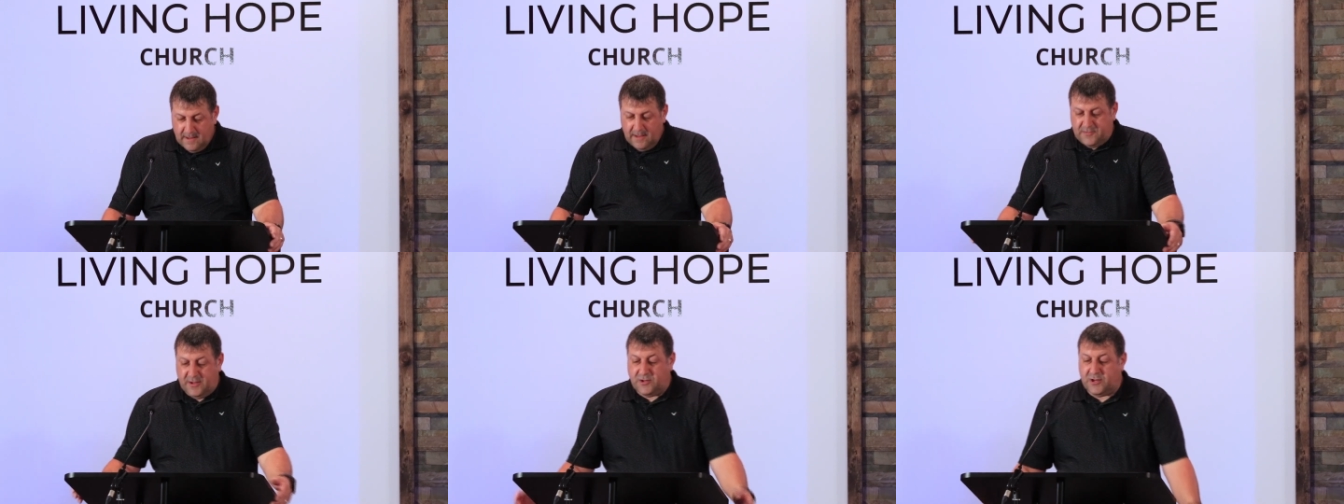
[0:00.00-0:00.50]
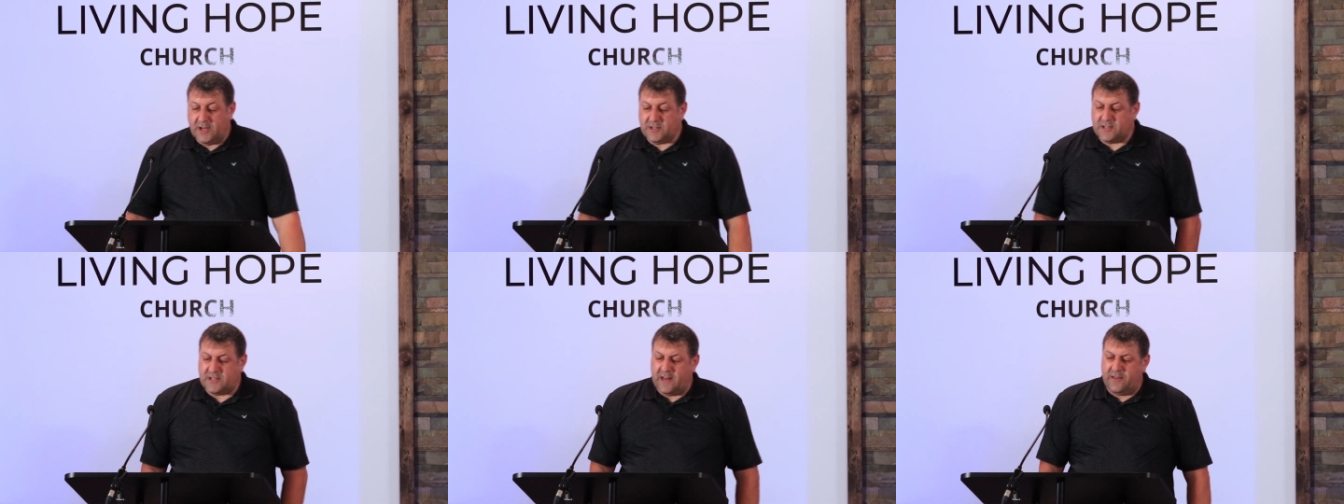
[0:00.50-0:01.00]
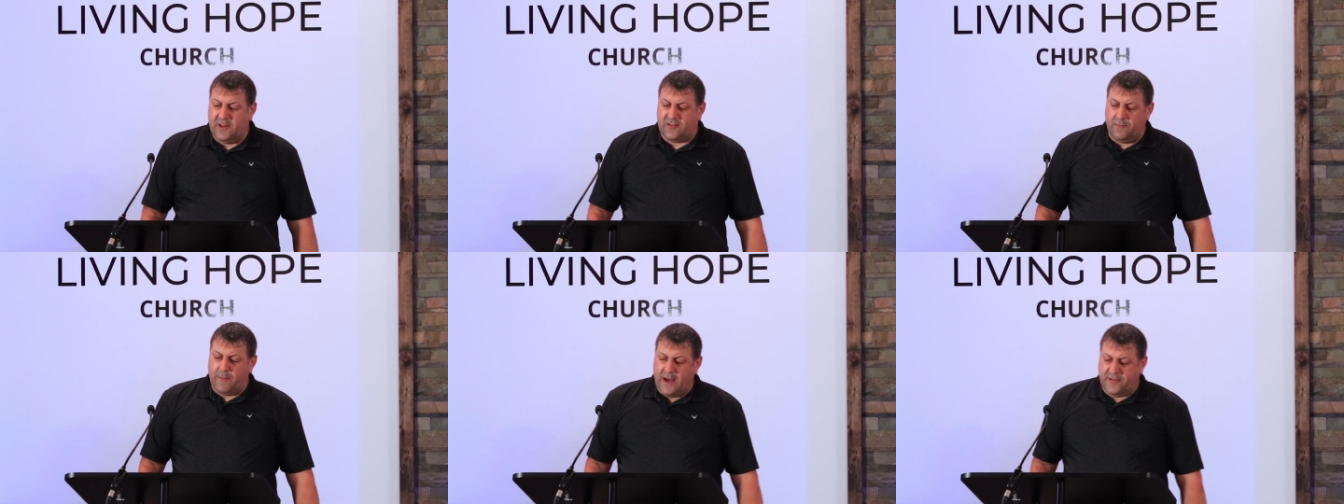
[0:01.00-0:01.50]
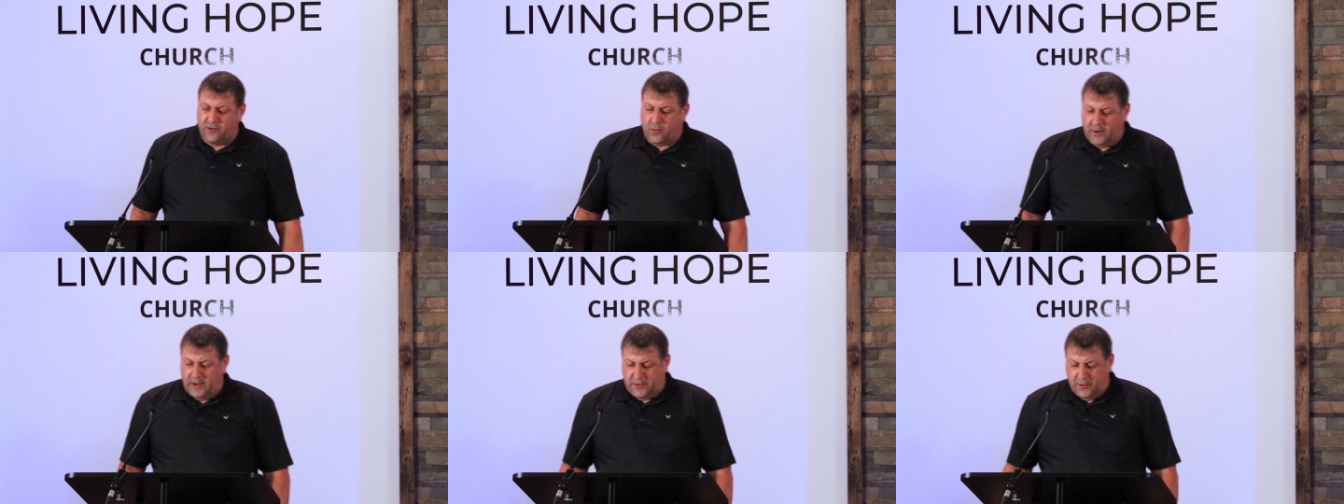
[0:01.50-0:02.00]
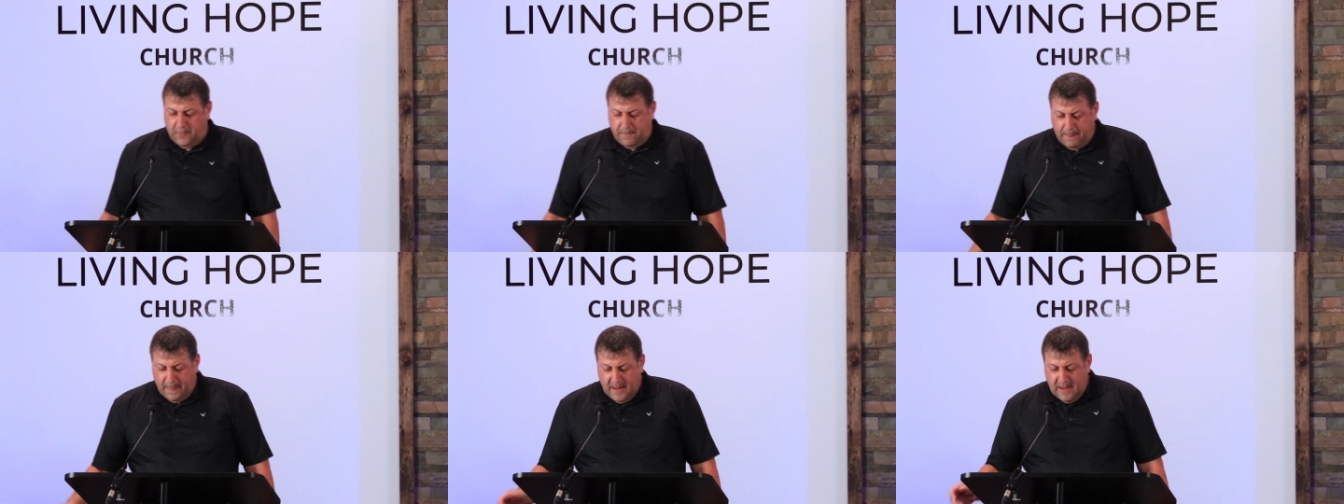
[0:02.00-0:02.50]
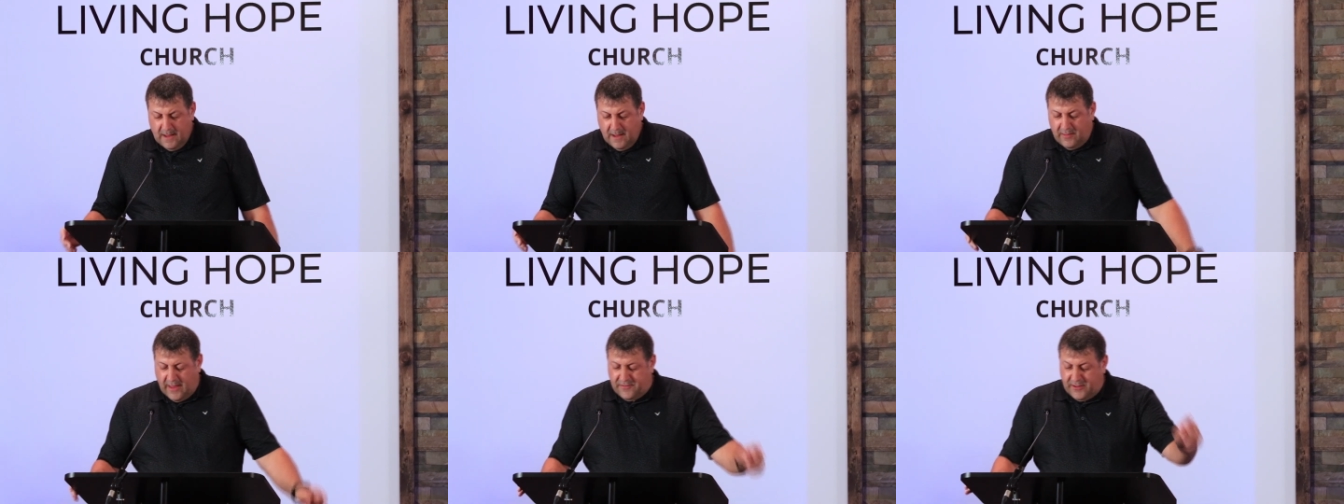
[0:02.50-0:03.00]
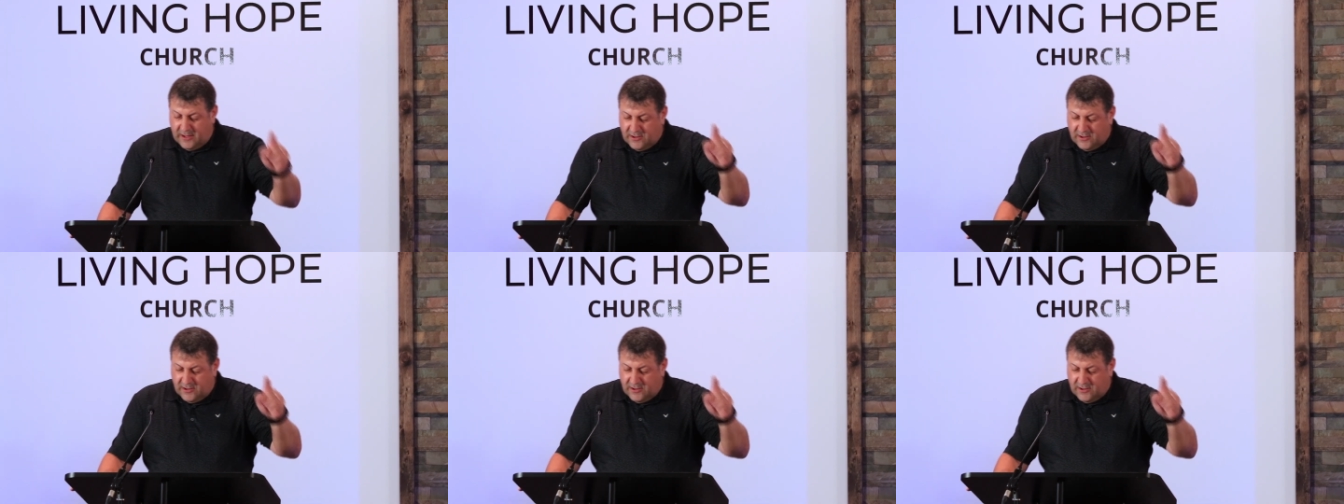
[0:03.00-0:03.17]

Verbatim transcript: You see, Jesus said this in Matthew 22 that the